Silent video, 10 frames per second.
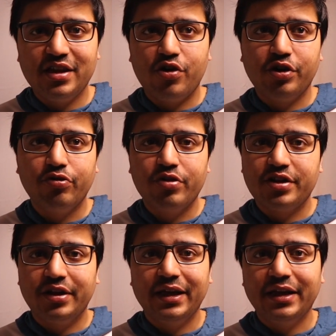or you are
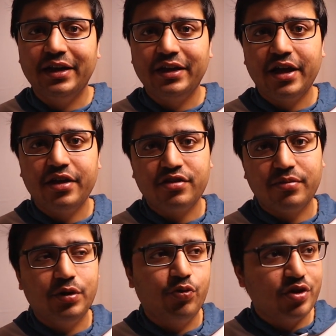studying in India in
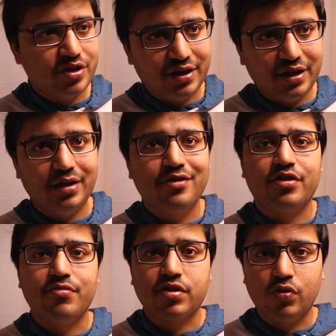some university, in
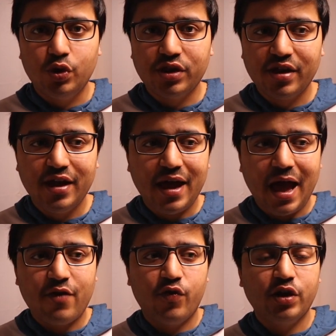some schools,
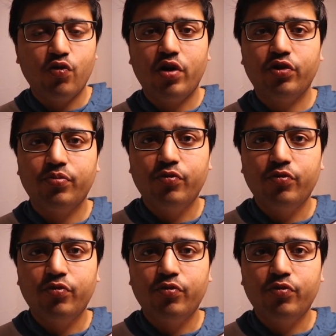and when you want to